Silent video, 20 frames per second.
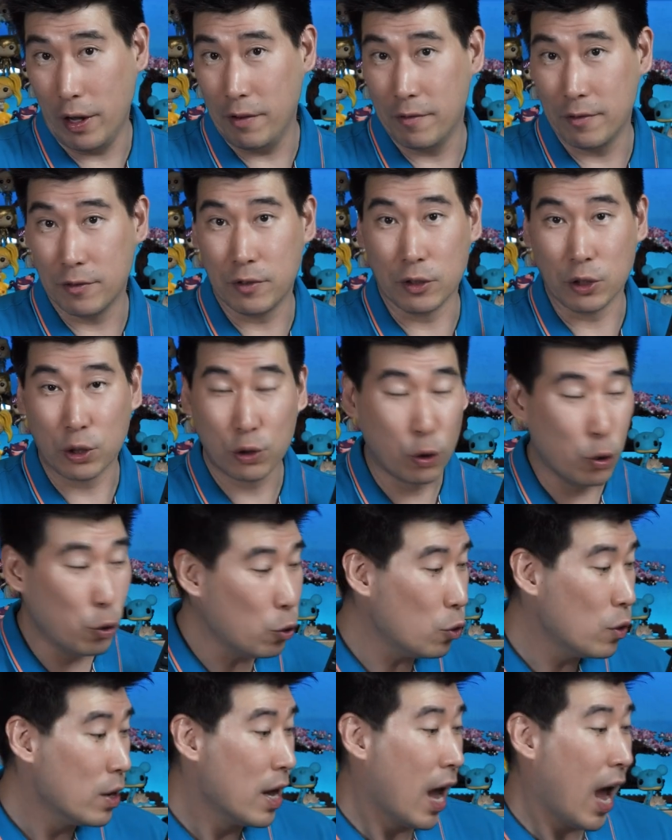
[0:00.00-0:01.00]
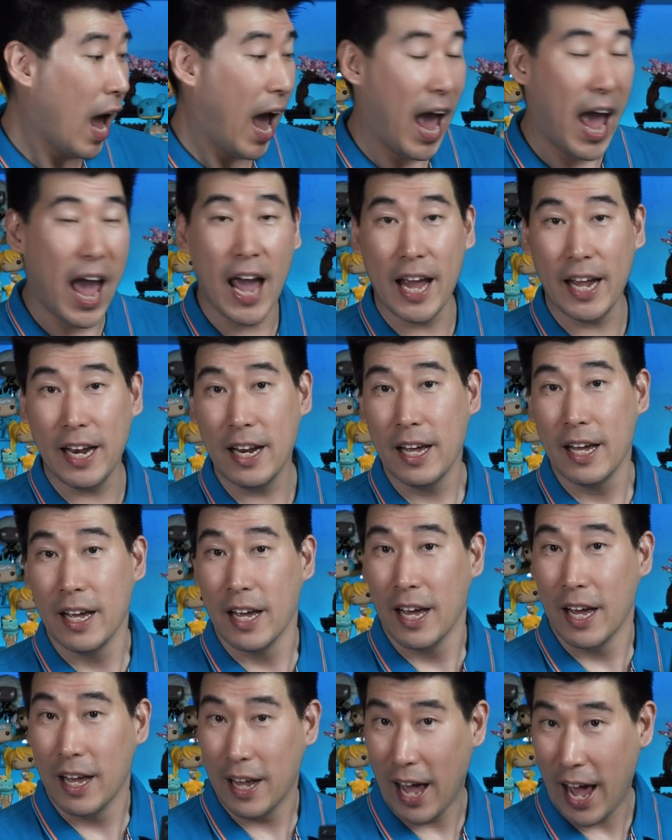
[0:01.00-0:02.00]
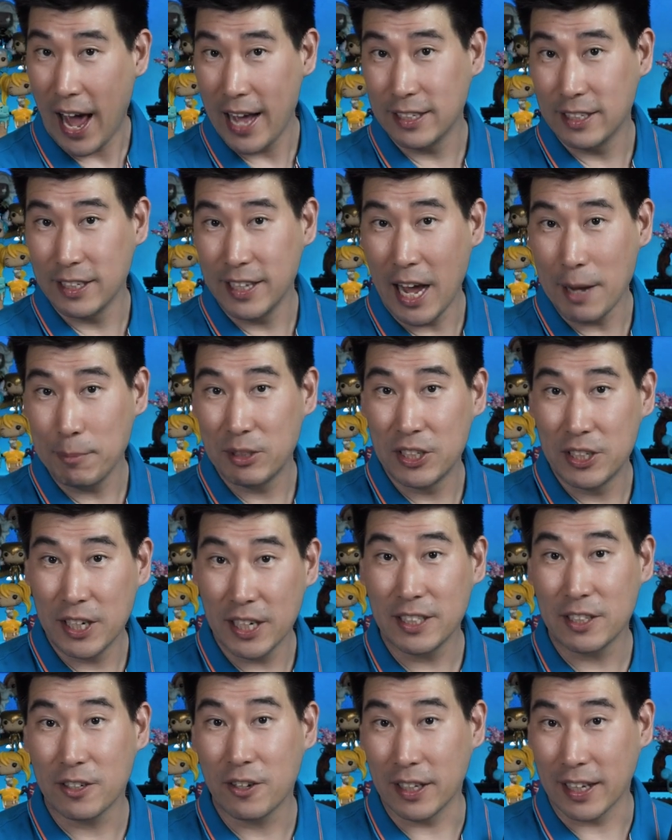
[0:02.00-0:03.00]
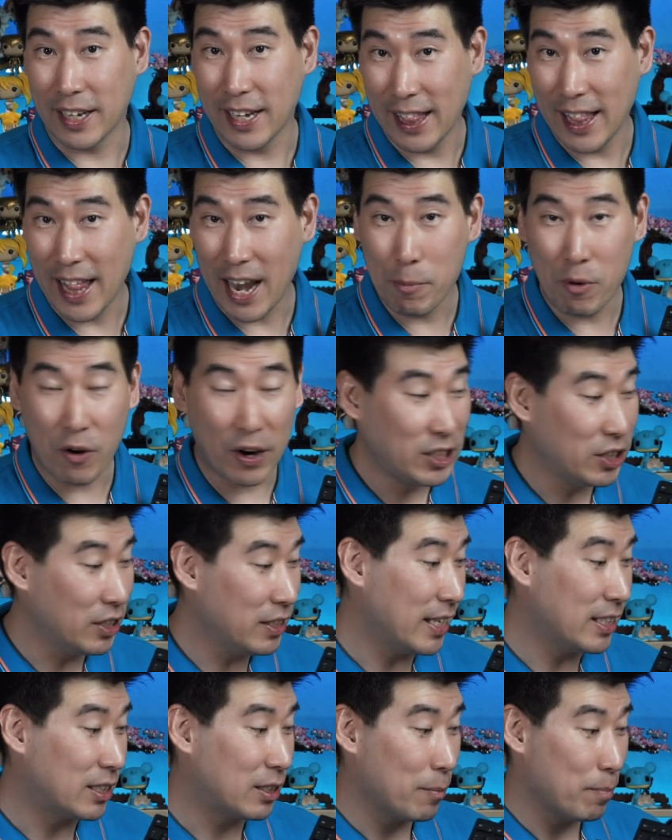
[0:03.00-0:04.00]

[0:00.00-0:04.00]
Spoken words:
even for school. And as the name suggests, it's got collaboration. It's